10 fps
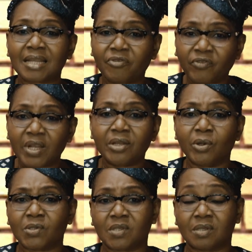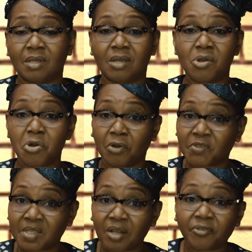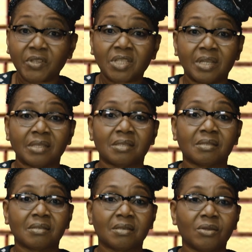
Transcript: failures, of selfishness,